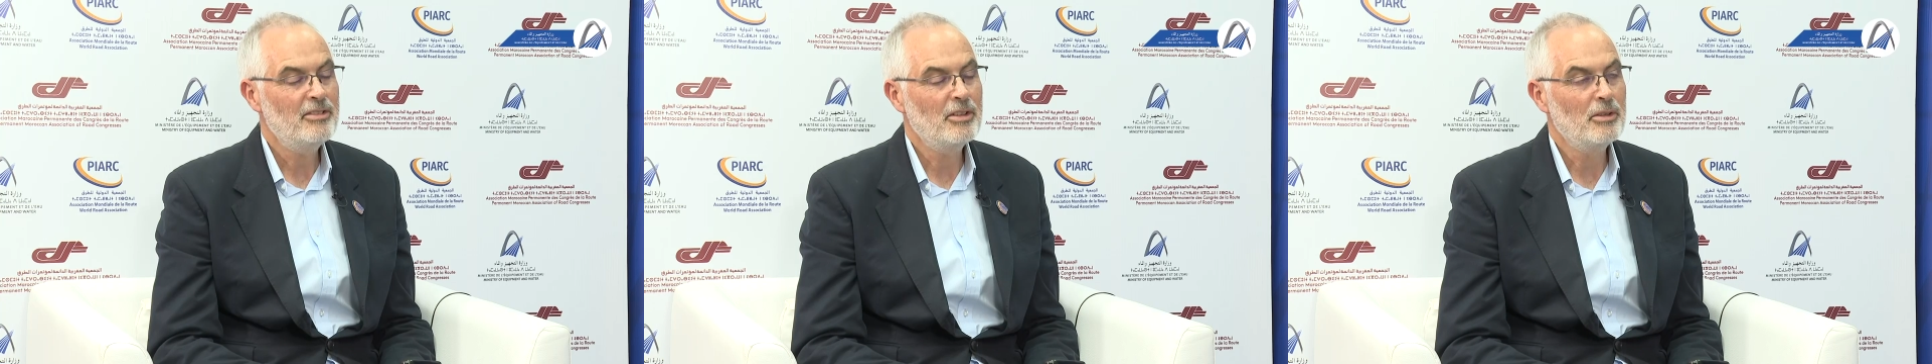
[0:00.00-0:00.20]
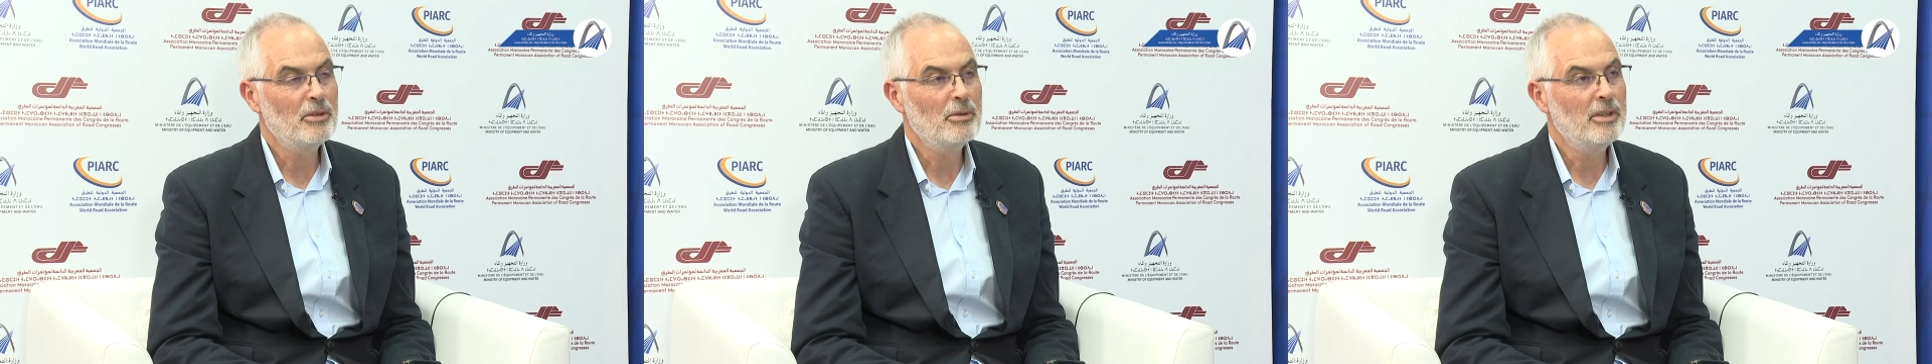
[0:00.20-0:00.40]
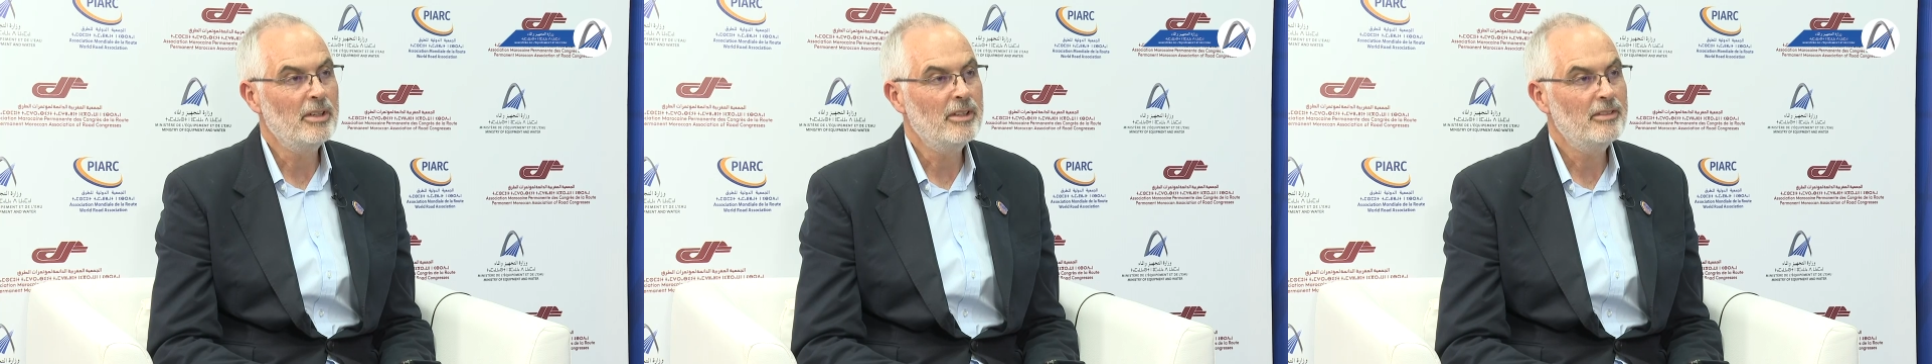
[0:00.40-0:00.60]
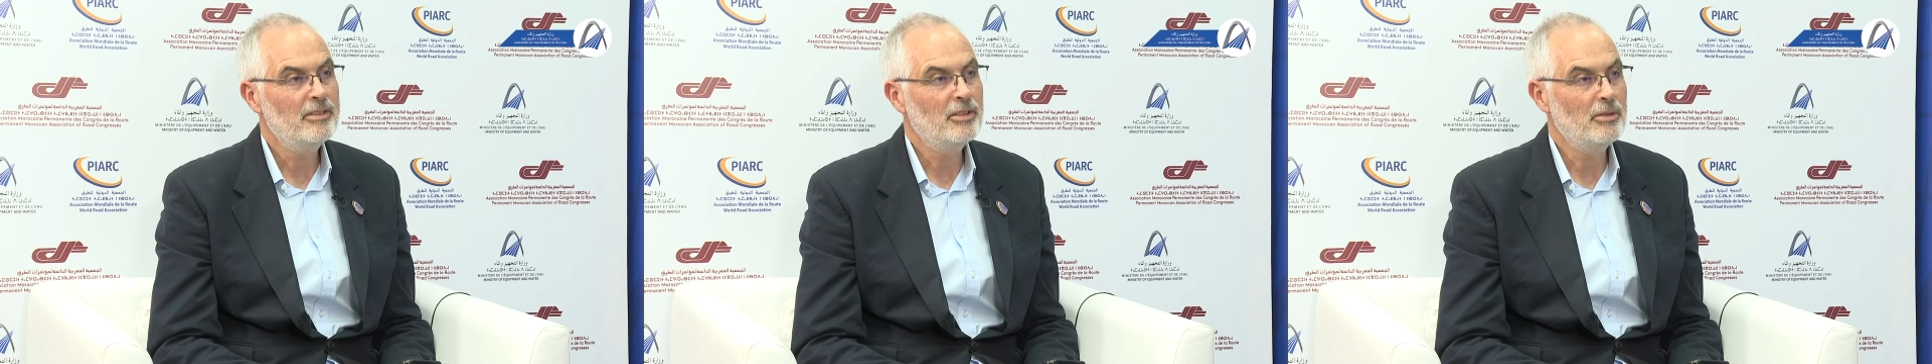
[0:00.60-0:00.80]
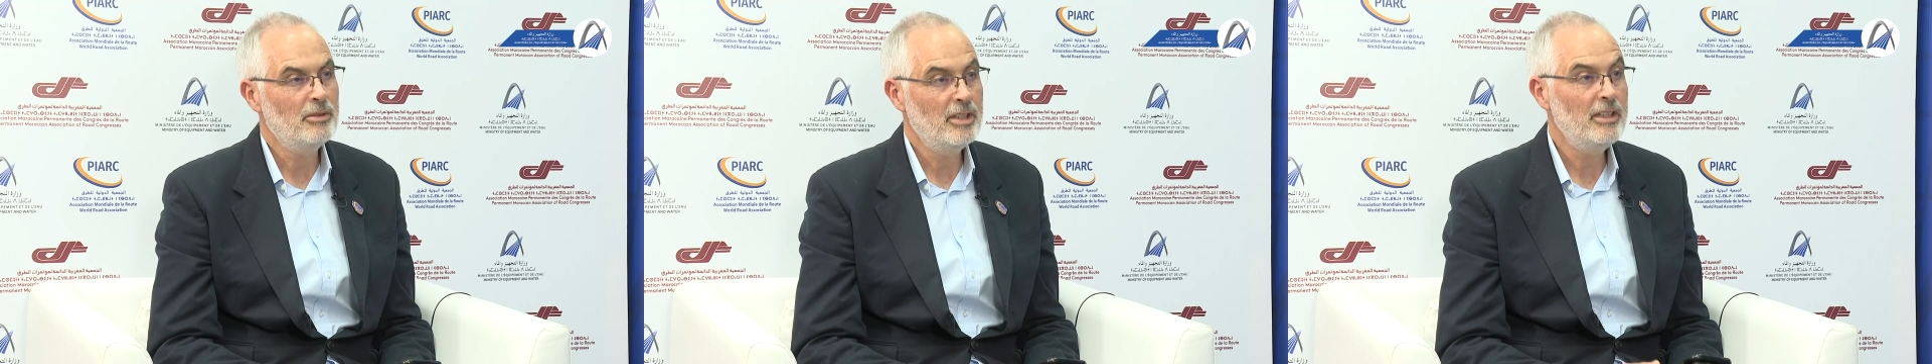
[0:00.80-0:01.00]
so
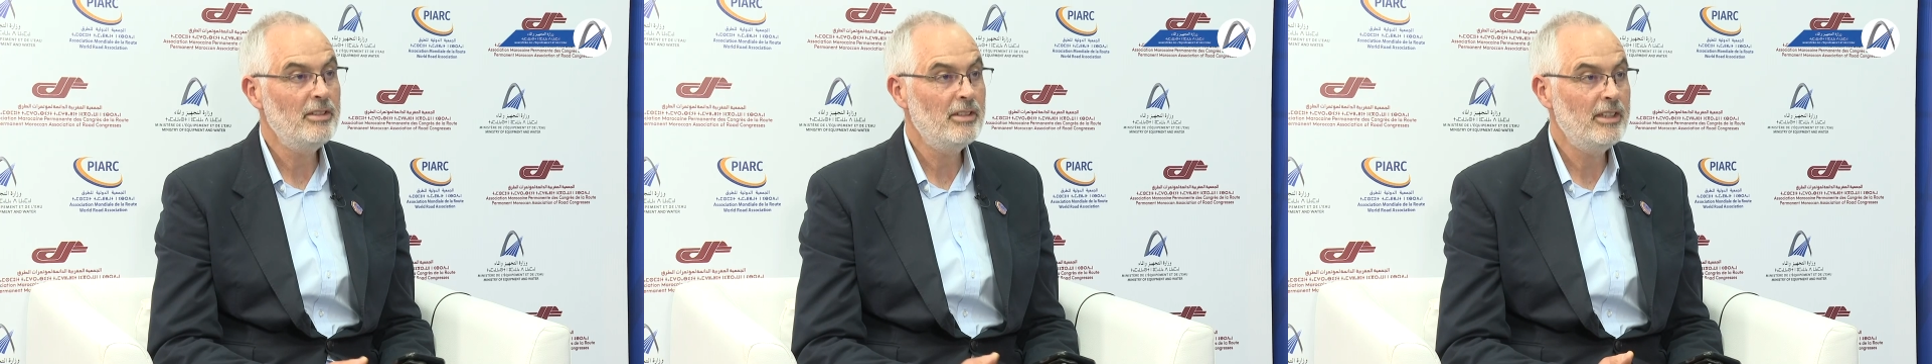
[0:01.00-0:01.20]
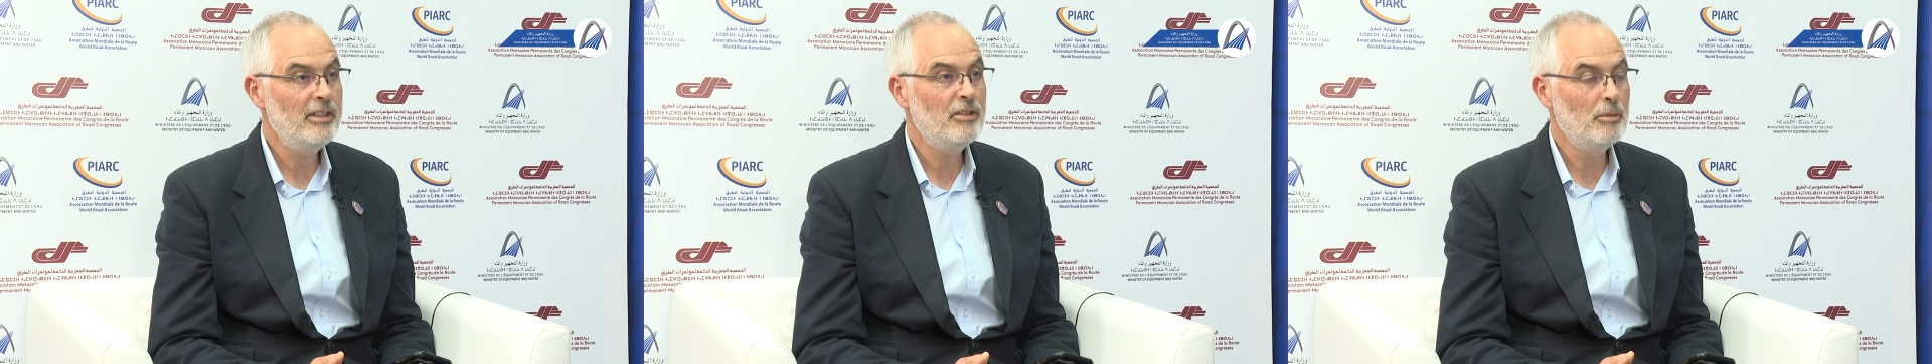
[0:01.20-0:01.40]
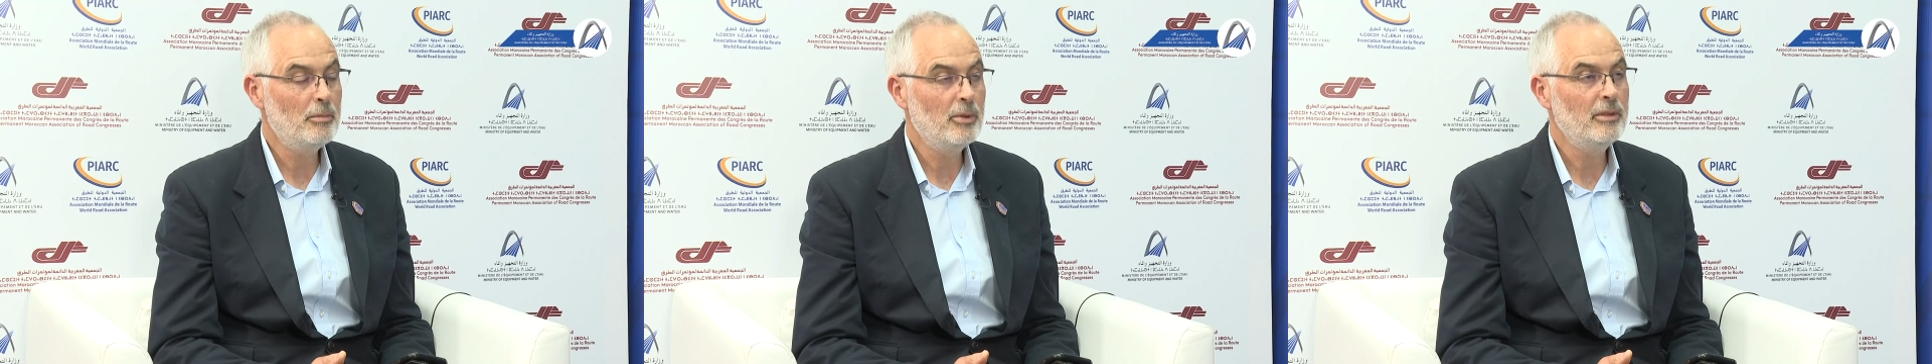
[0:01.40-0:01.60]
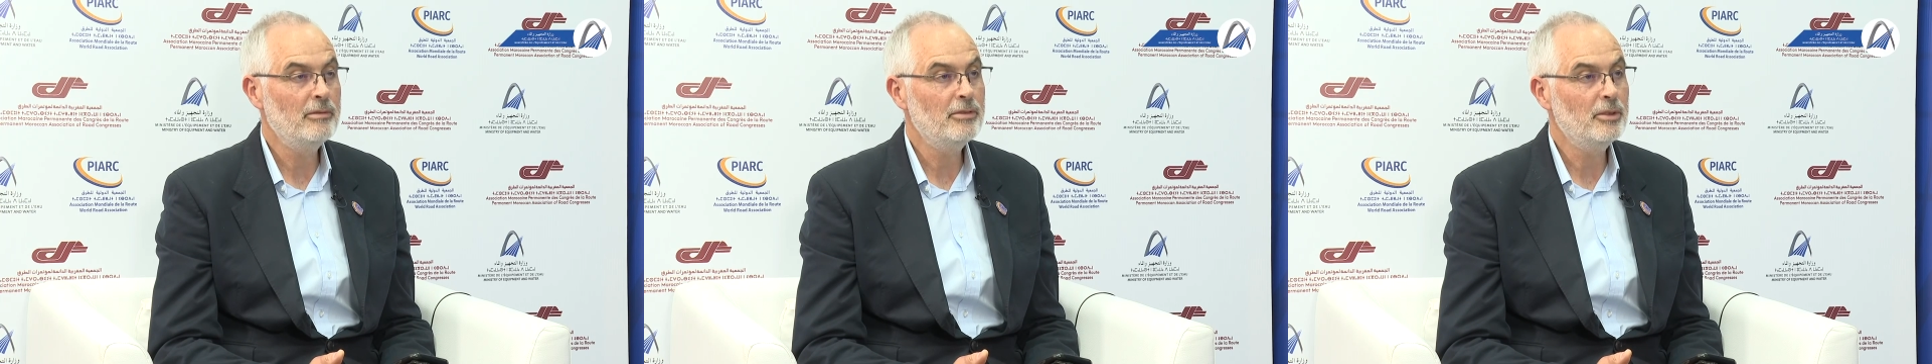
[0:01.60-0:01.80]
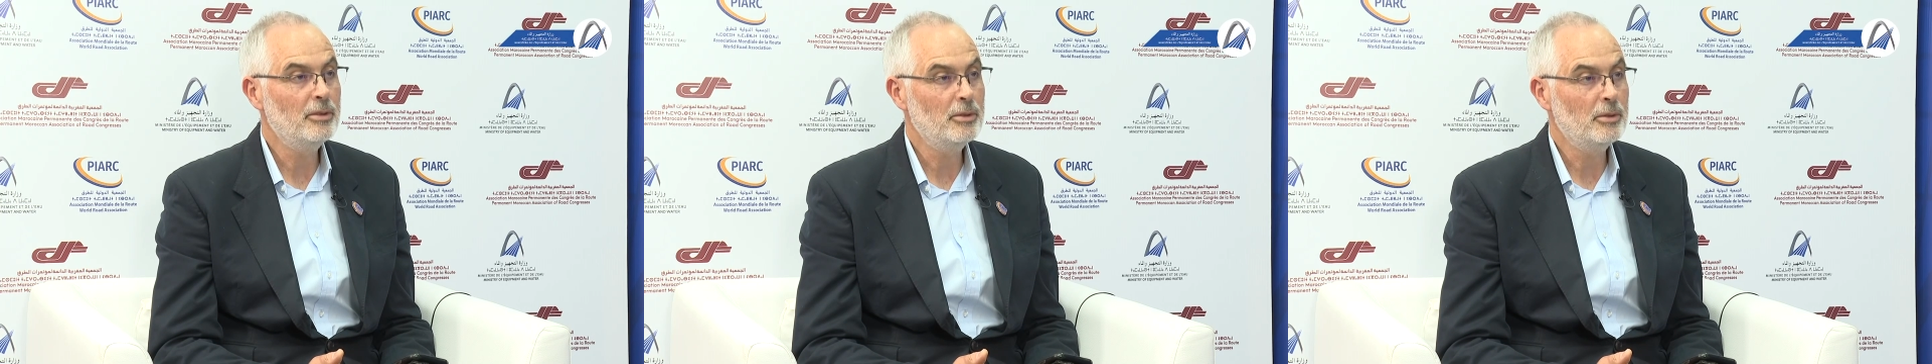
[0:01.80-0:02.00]
TC
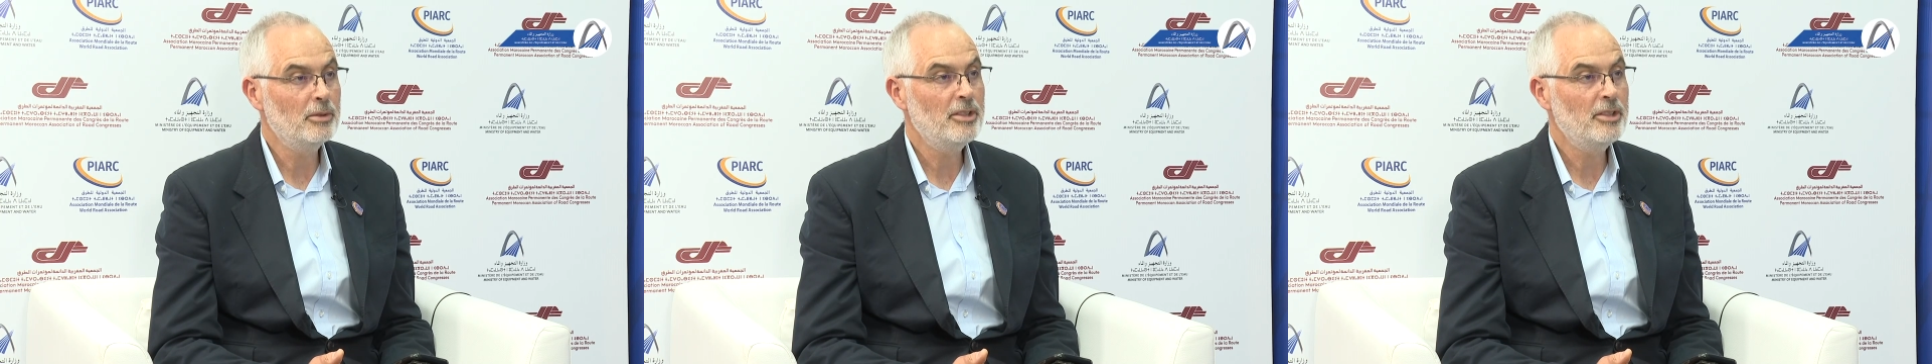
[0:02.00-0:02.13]
2.4 or